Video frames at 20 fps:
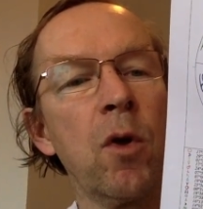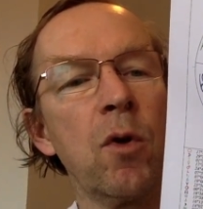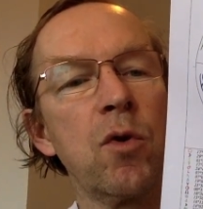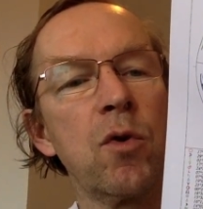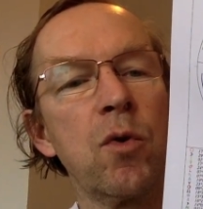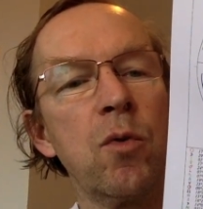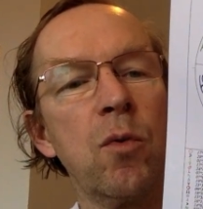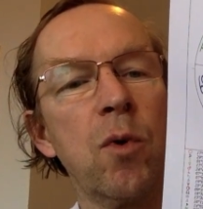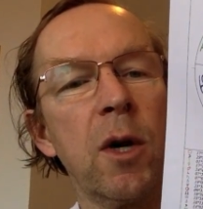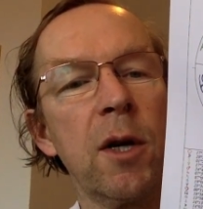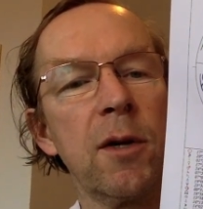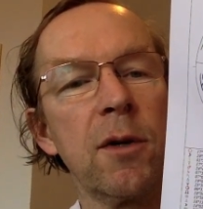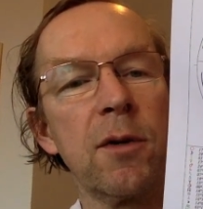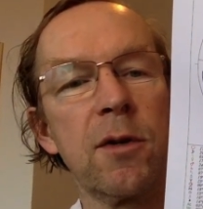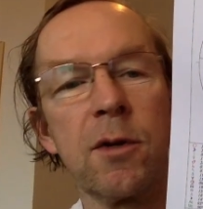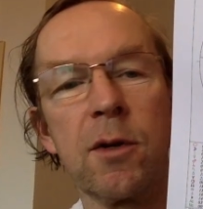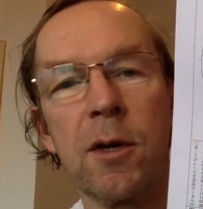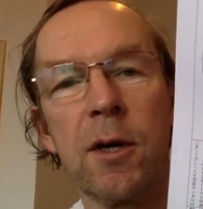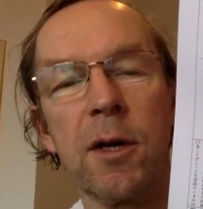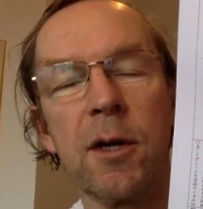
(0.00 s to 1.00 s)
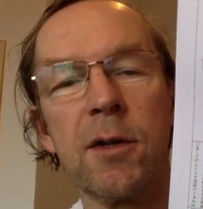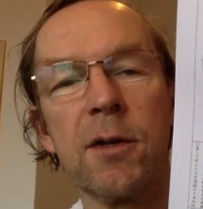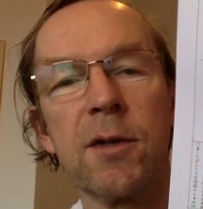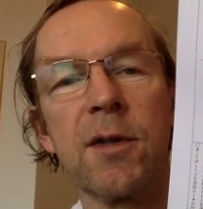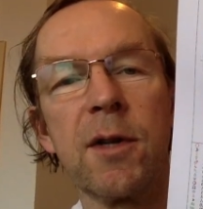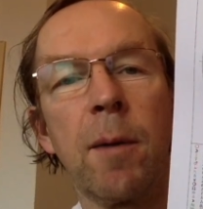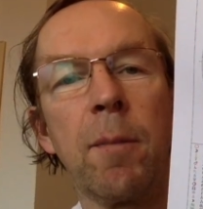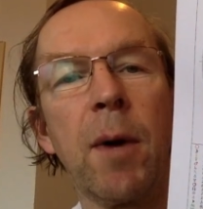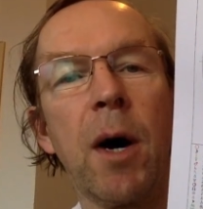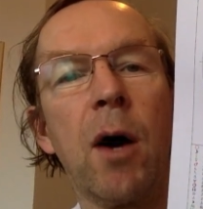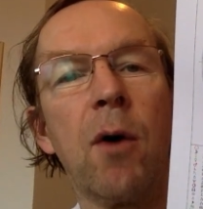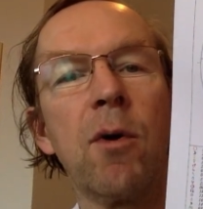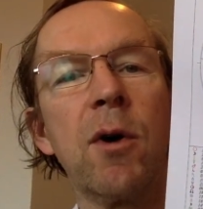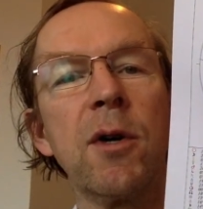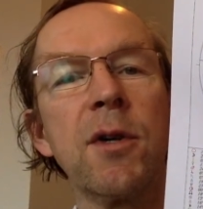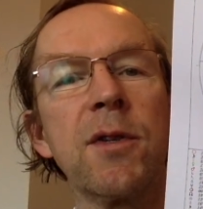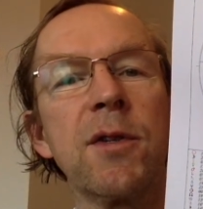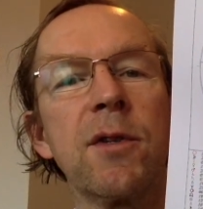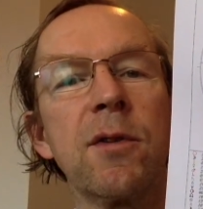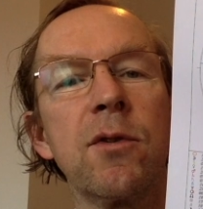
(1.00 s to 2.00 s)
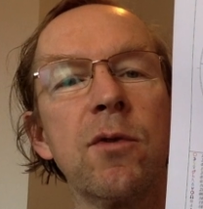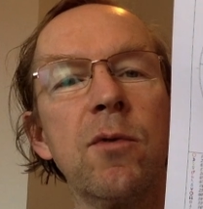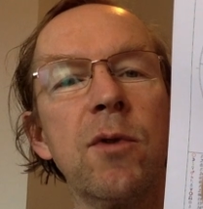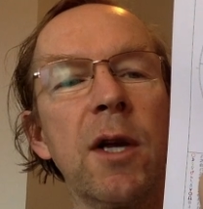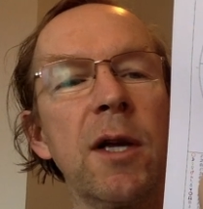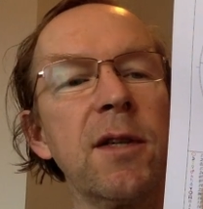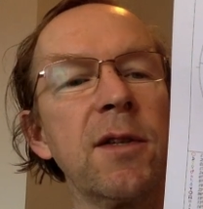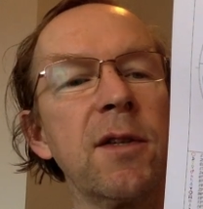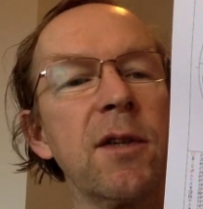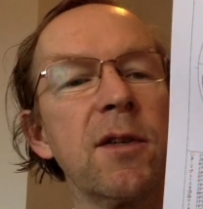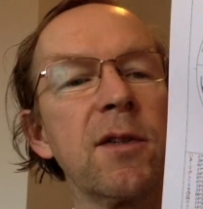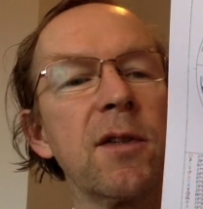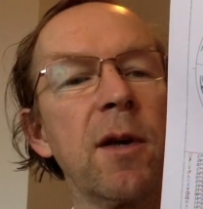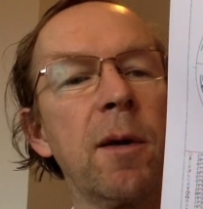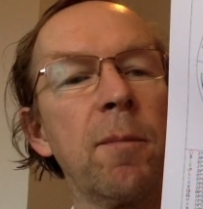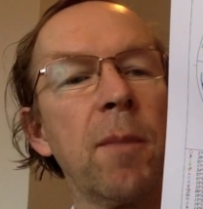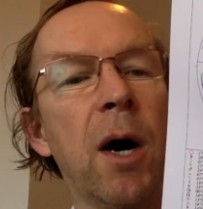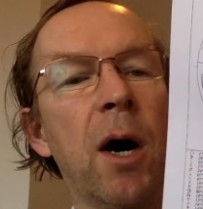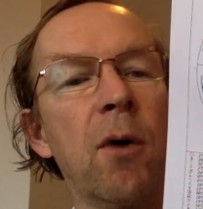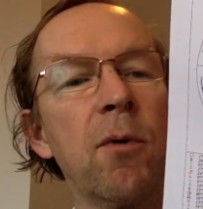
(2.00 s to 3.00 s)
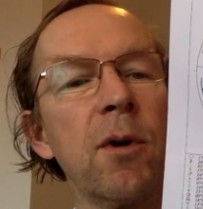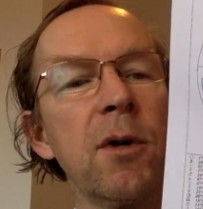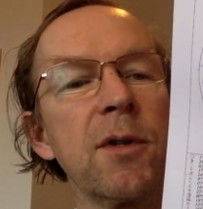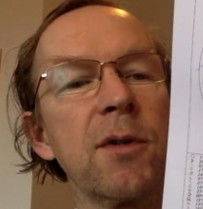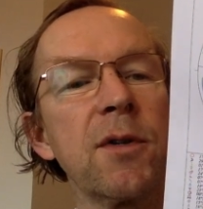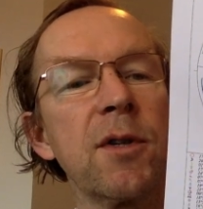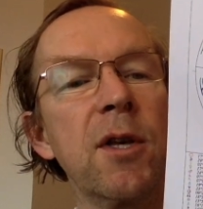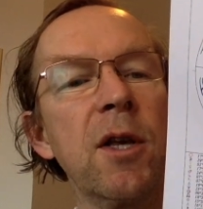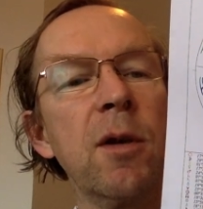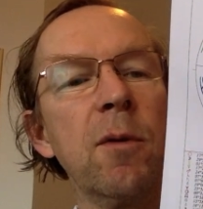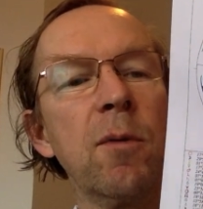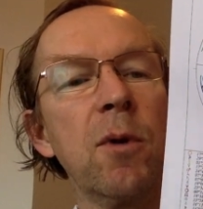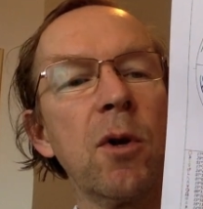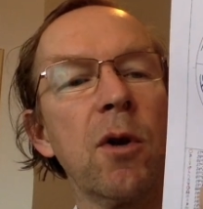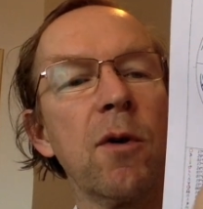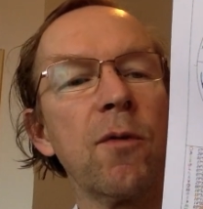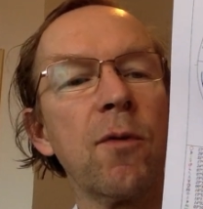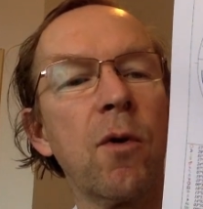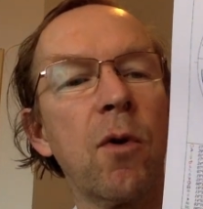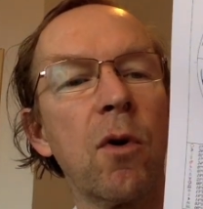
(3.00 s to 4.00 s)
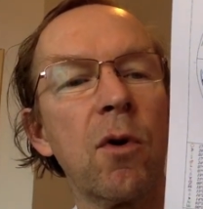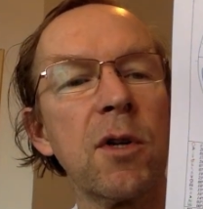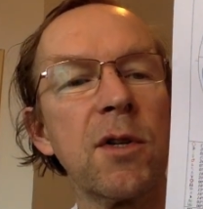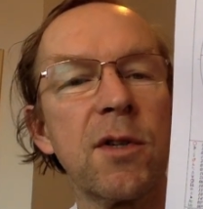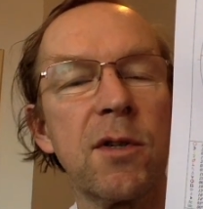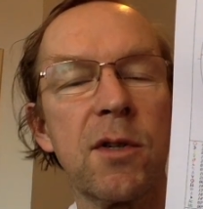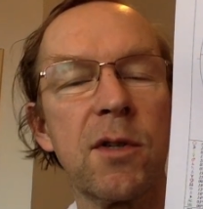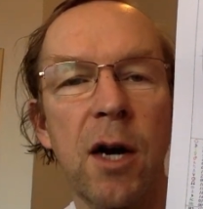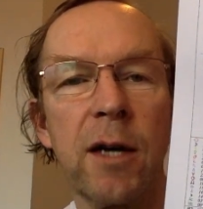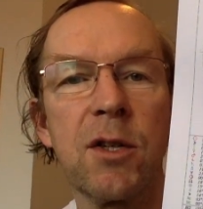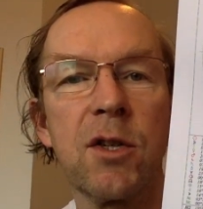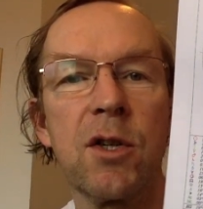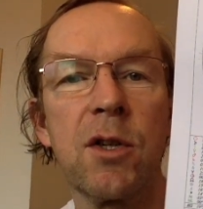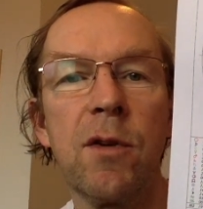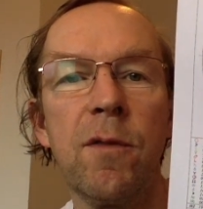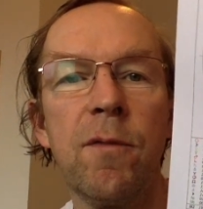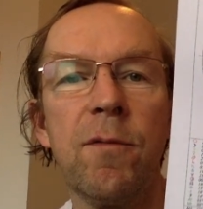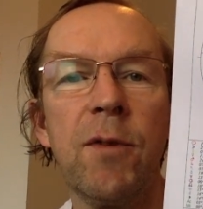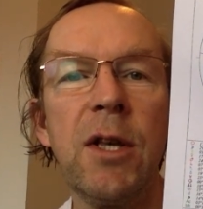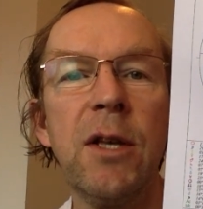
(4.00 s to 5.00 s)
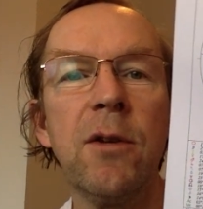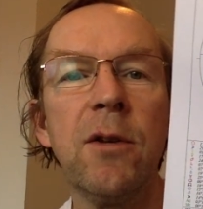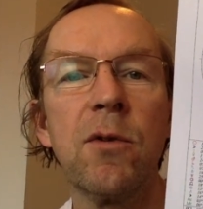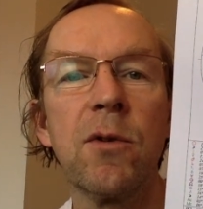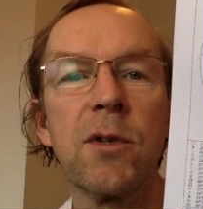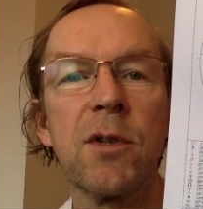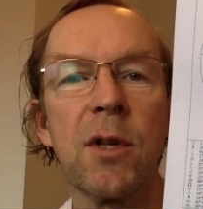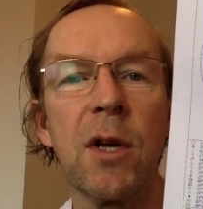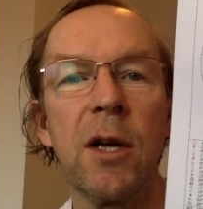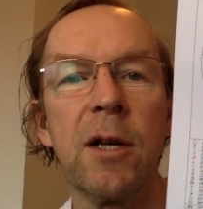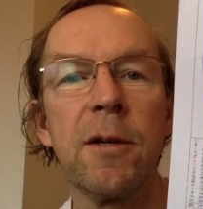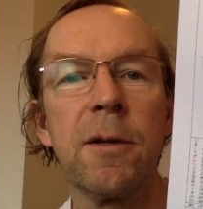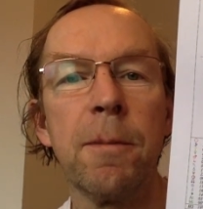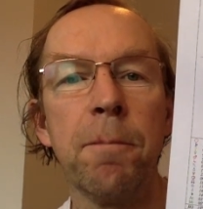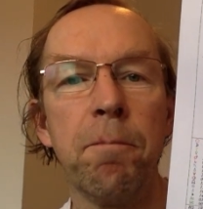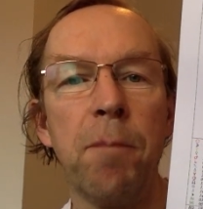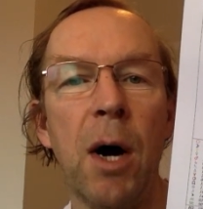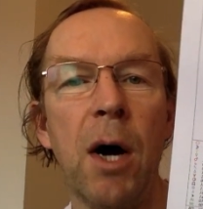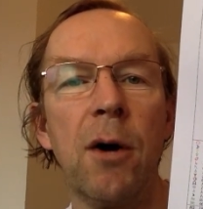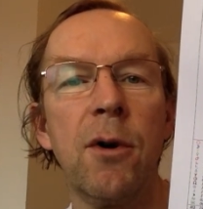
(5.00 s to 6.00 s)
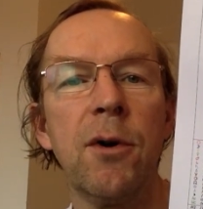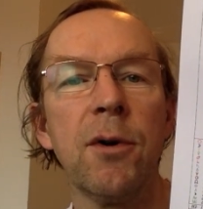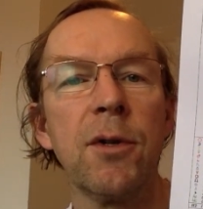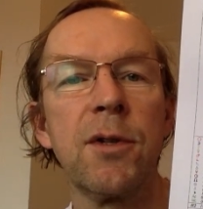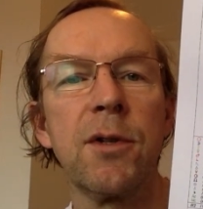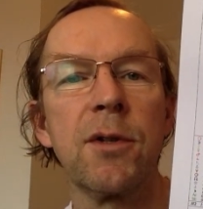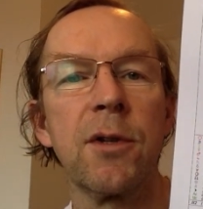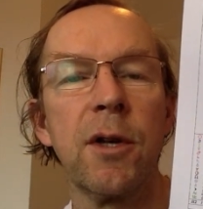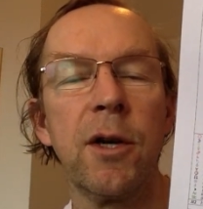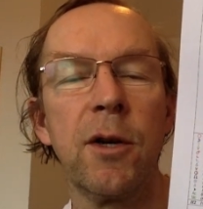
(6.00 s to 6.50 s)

two and, and some hours, two days and some hours, he will of course touch Venus and Mars.